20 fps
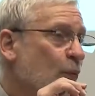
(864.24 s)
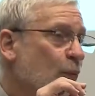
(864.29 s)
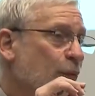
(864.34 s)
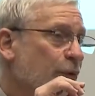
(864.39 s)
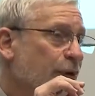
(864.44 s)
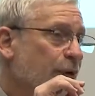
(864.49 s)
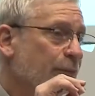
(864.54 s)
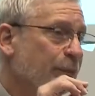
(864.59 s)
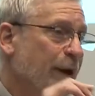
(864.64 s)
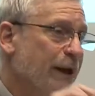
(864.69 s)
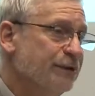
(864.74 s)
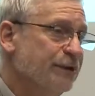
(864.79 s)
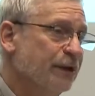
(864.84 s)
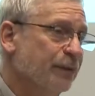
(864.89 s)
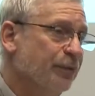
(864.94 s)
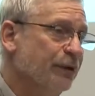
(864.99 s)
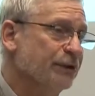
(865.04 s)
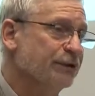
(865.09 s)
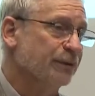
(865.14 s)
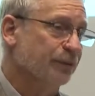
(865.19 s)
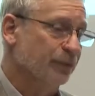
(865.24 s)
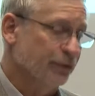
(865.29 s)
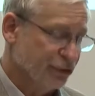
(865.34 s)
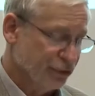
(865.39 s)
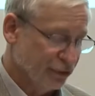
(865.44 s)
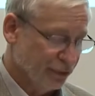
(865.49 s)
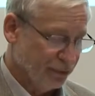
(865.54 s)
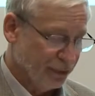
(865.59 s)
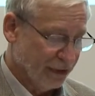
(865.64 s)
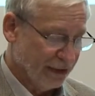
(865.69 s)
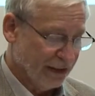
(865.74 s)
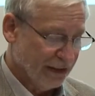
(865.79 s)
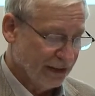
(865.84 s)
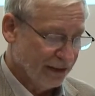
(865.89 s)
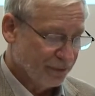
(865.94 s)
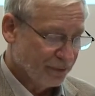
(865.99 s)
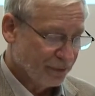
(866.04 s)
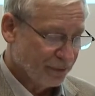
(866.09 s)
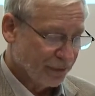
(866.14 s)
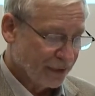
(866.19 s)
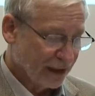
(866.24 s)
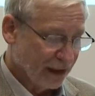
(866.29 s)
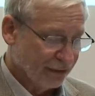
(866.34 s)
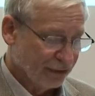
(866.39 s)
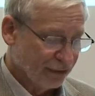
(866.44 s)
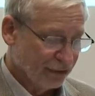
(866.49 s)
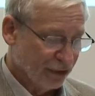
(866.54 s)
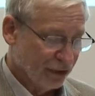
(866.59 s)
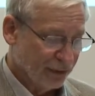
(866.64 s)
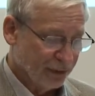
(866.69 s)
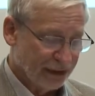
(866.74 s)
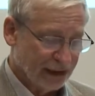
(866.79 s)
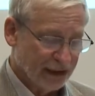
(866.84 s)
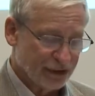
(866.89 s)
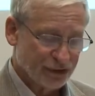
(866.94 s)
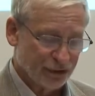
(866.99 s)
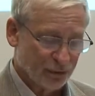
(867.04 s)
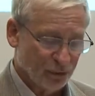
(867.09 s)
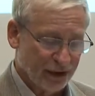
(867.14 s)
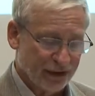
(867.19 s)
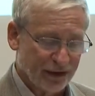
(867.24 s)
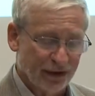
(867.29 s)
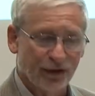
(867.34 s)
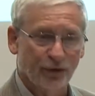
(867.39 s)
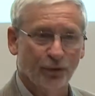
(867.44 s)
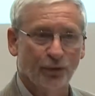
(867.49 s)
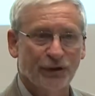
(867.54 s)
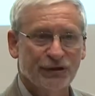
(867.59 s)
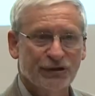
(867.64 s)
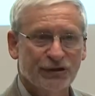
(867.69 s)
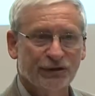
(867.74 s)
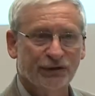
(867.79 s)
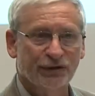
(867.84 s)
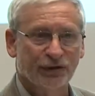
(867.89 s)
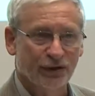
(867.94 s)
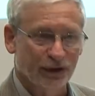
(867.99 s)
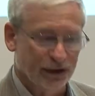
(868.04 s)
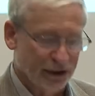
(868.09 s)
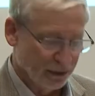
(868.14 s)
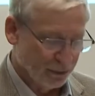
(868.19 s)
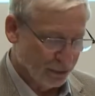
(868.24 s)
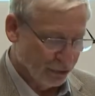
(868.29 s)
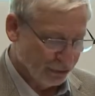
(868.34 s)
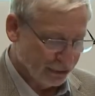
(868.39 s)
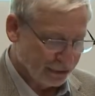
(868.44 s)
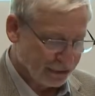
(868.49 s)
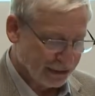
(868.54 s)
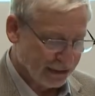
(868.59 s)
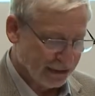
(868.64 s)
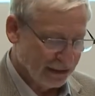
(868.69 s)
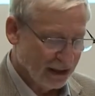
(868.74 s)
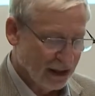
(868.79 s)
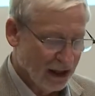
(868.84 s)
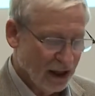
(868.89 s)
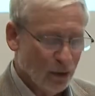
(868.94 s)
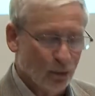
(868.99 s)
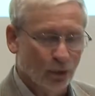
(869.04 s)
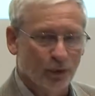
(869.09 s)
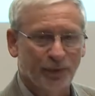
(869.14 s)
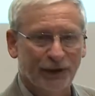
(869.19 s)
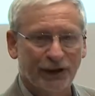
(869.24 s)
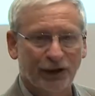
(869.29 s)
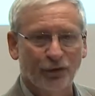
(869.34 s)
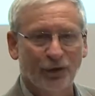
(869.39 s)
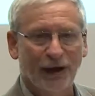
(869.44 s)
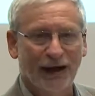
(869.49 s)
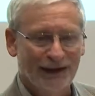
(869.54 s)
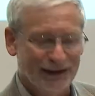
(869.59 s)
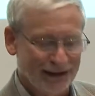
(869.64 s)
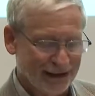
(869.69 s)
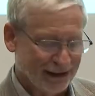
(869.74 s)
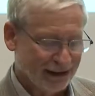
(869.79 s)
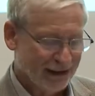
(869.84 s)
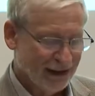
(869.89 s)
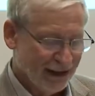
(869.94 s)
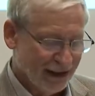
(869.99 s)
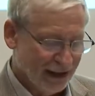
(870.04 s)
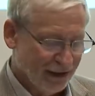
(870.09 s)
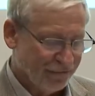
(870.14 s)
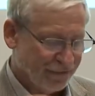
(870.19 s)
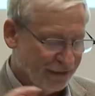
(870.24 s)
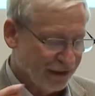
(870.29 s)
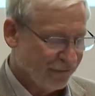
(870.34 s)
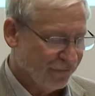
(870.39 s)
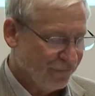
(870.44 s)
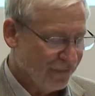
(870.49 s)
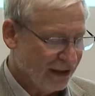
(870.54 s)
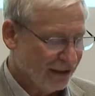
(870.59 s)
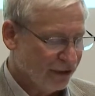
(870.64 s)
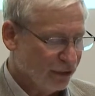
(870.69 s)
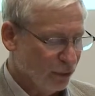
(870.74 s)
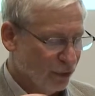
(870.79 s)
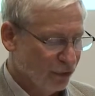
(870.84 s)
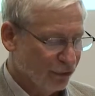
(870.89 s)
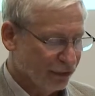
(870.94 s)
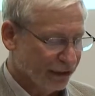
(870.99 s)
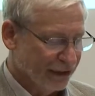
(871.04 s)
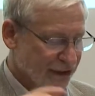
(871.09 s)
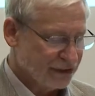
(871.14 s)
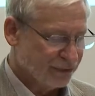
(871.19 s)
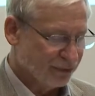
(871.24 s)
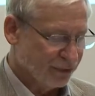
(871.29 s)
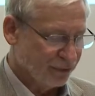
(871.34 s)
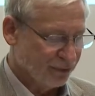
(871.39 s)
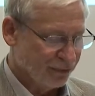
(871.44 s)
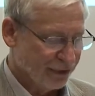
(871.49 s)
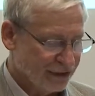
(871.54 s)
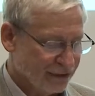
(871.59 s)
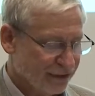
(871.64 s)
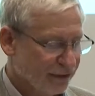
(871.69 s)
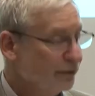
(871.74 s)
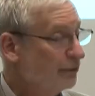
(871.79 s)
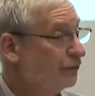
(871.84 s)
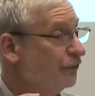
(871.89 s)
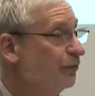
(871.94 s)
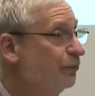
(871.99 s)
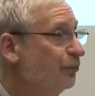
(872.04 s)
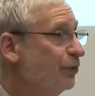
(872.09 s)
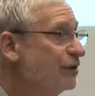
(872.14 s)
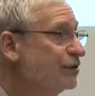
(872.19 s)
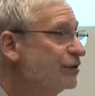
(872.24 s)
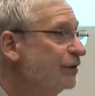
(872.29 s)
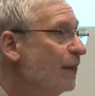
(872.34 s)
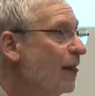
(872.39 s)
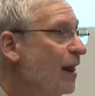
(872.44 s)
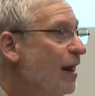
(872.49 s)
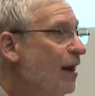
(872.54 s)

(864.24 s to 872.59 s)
the basic principle should be a determination whether the risk to the community would be greater if the offender were released from prison